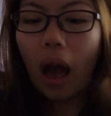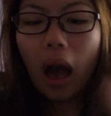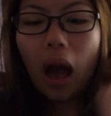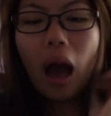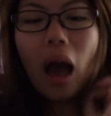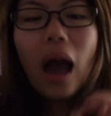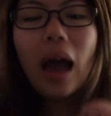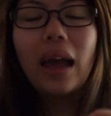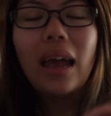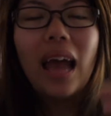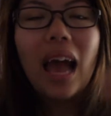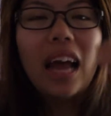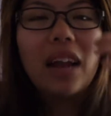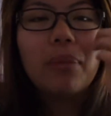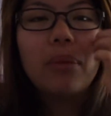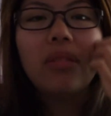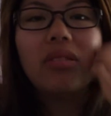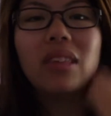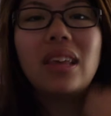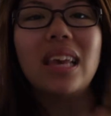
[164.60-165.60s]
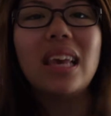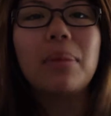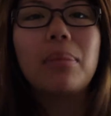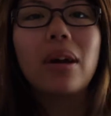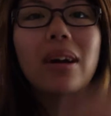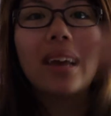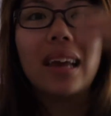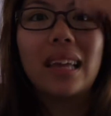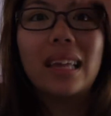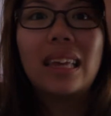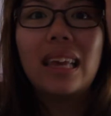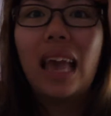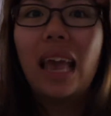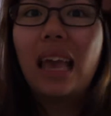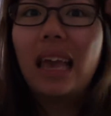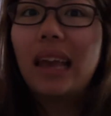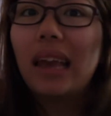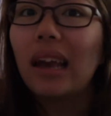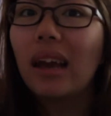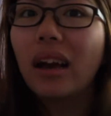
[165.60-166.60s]
I had been thinking about getting
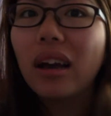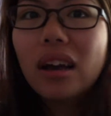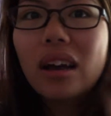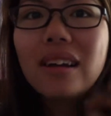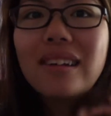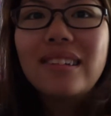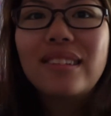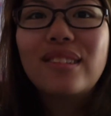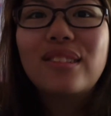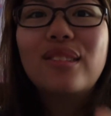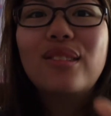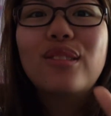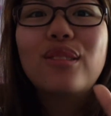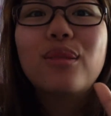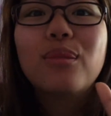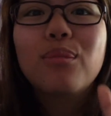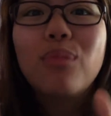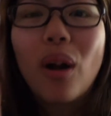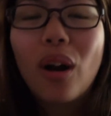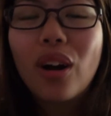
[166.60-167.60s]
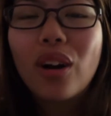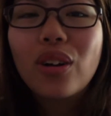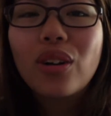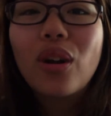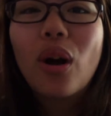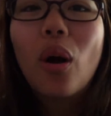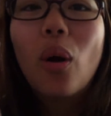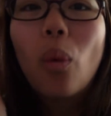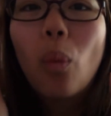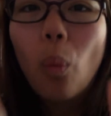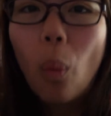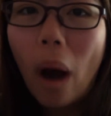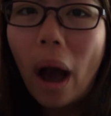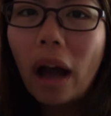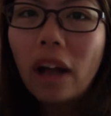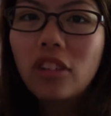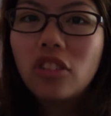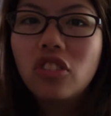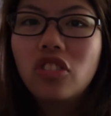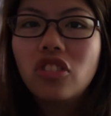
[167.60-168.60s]
a smart
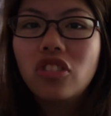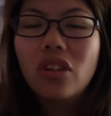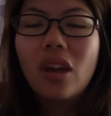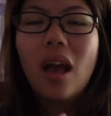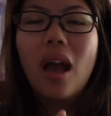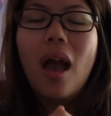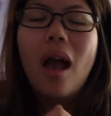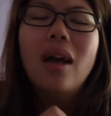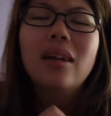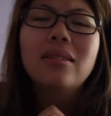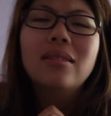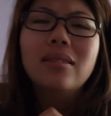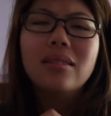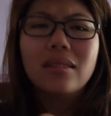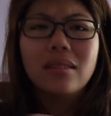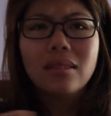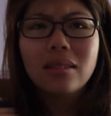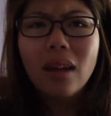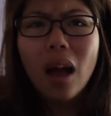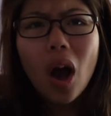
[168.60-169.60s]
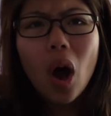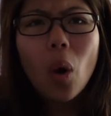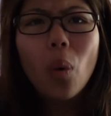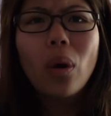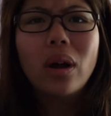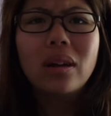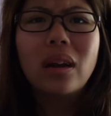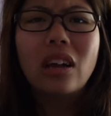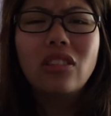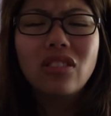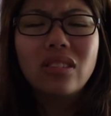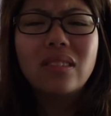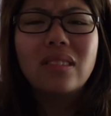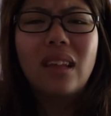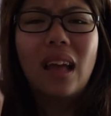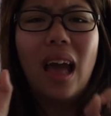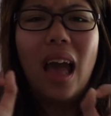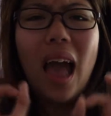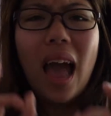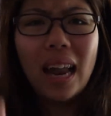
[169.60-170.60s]
watch, and no, not just
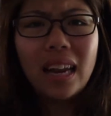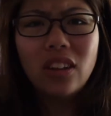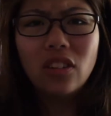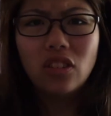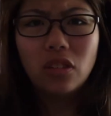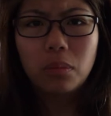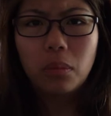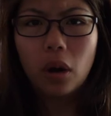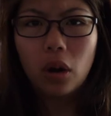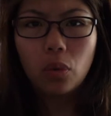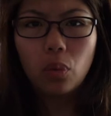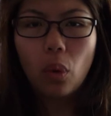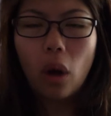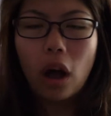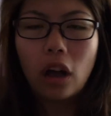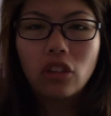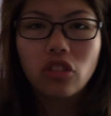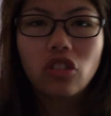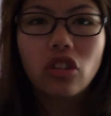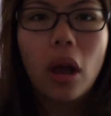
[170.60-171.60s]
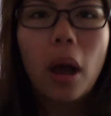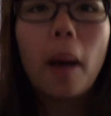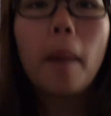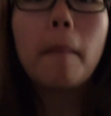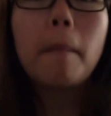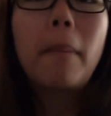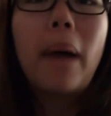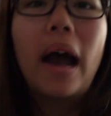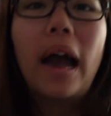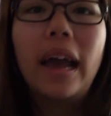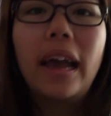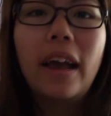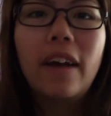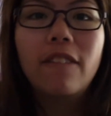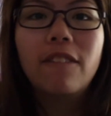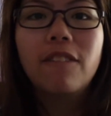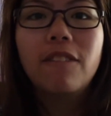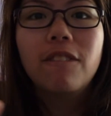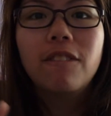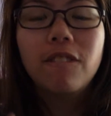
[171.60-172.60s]
any smart watch, my
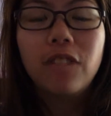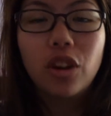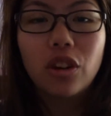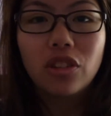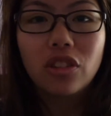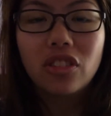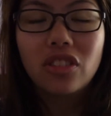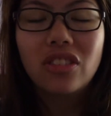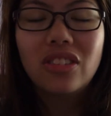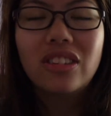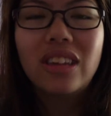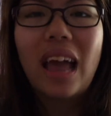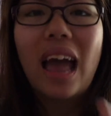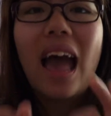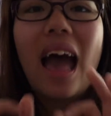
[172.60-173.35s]
first